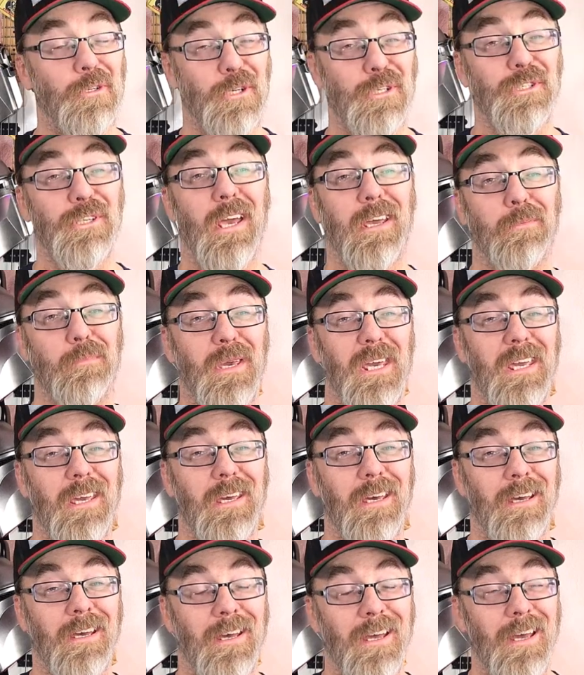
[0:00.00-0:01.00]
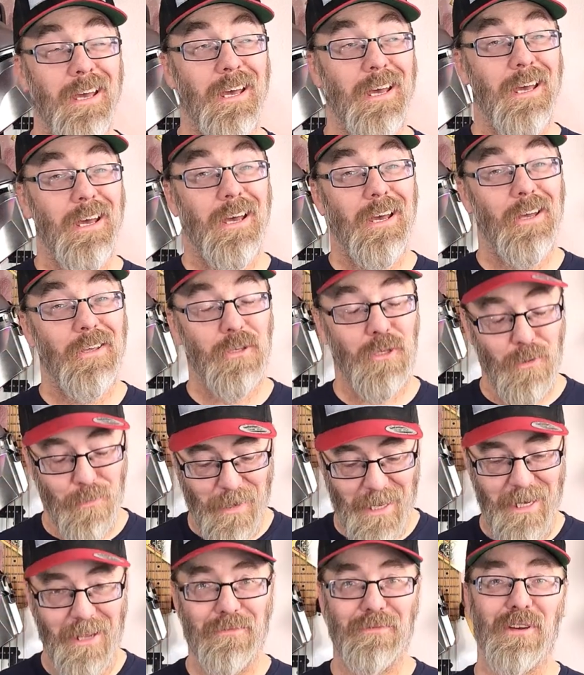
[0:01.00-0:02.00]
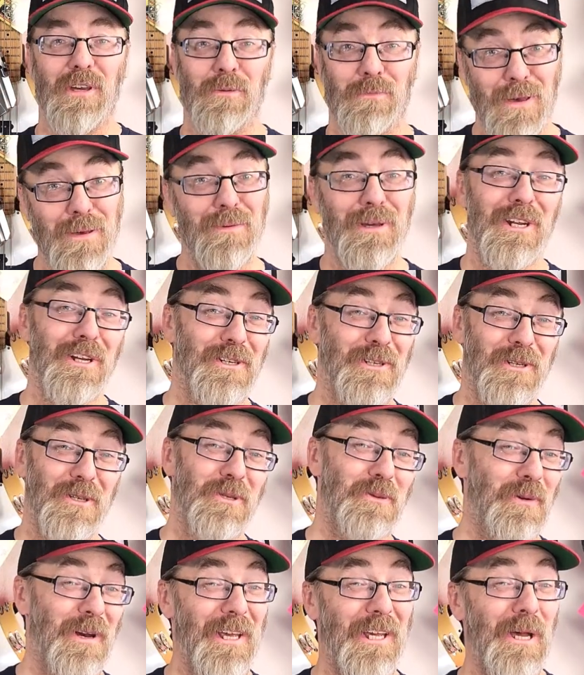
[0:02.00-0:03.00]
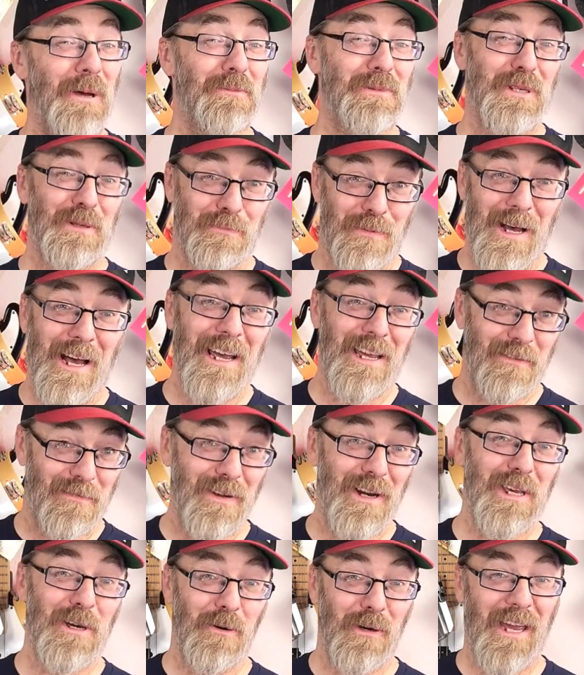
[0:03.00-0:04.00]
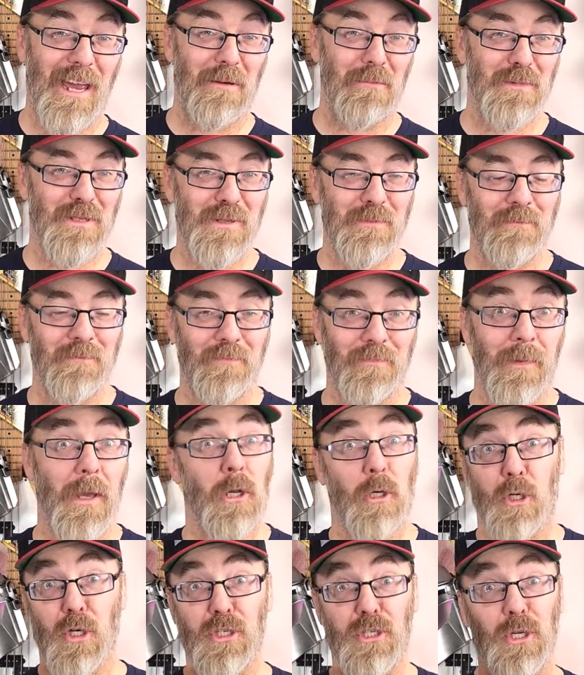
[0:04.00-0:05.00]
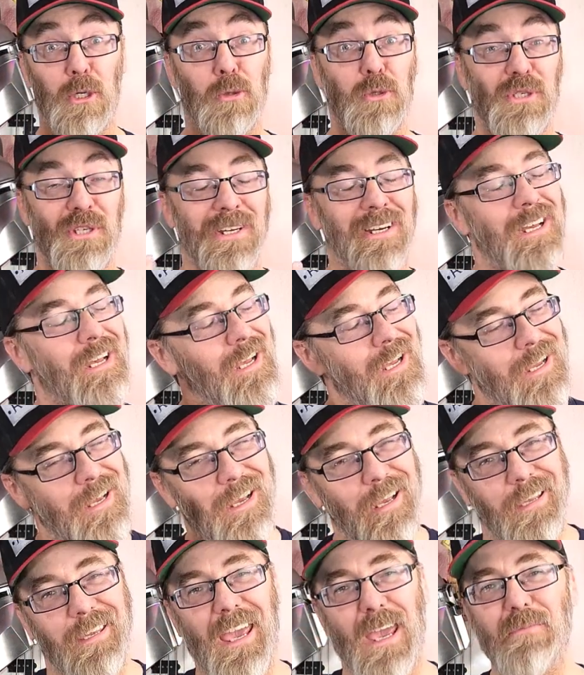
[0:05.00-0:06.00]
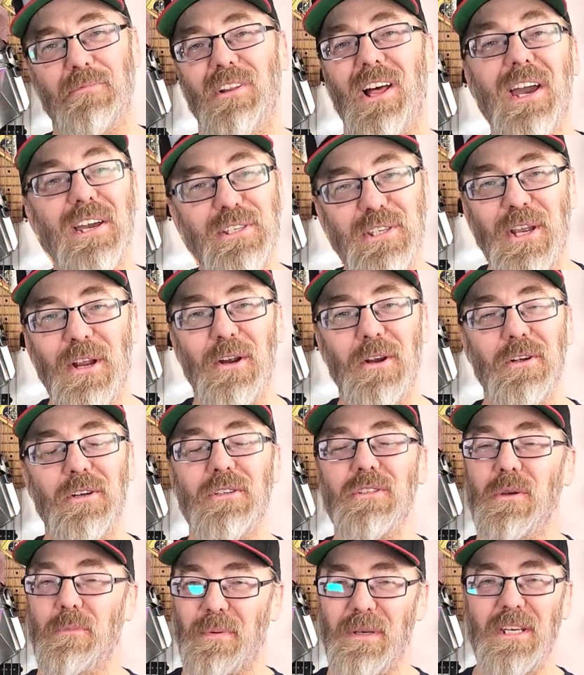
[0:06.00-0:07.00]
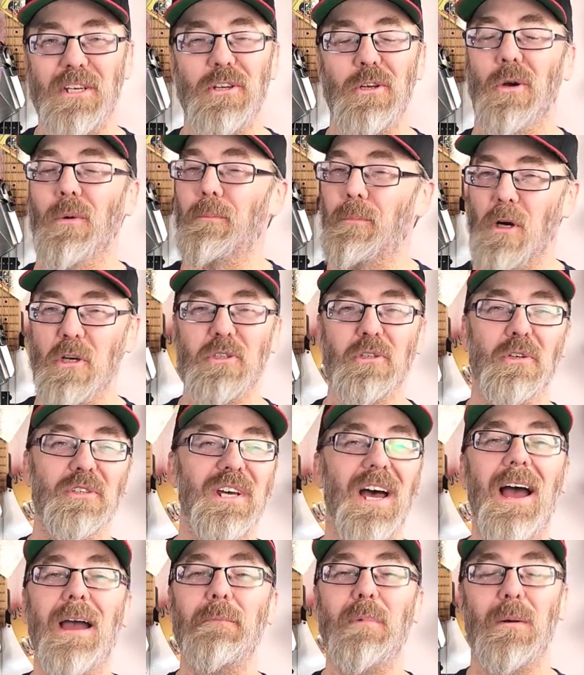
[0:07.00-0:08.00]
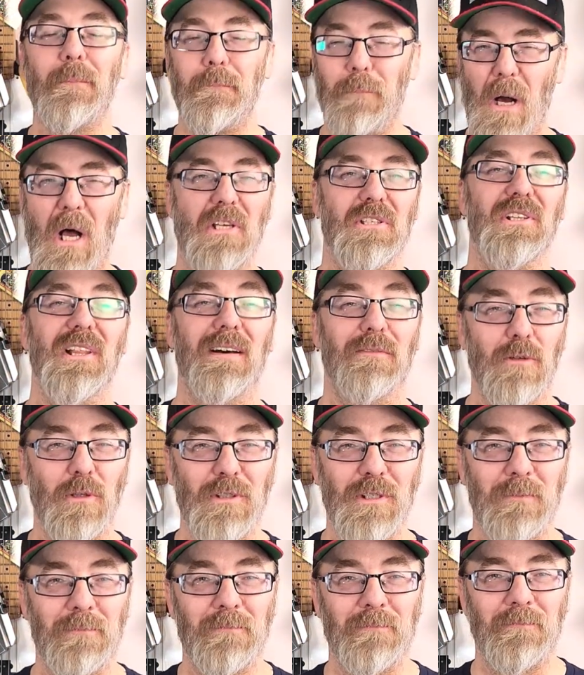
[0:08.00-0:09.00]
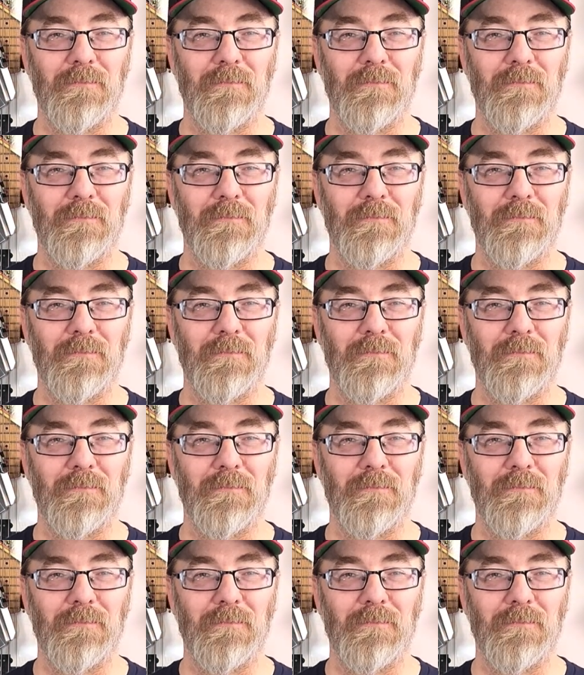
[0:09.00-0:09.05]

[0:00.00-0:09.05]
Well, just like me, you might have commitment issues when it comes to buying video games. Good news! Gamefly is here to beat your personal time boss levels.